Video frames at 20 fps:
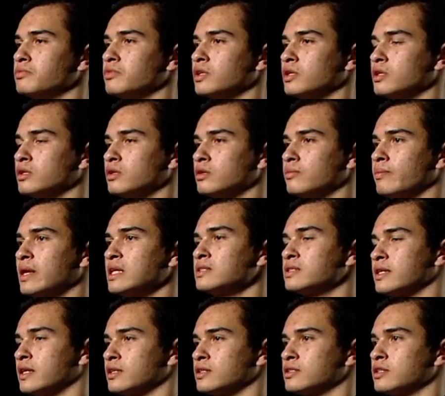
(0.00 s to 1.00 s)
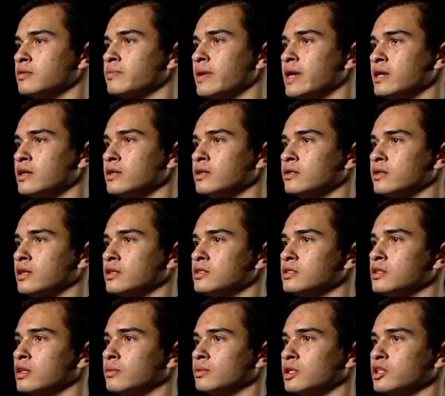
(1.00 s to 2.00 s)
the men's tennis team making the
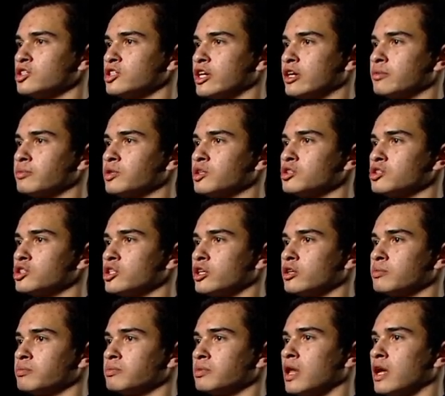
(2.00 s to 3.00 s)
NCAA championship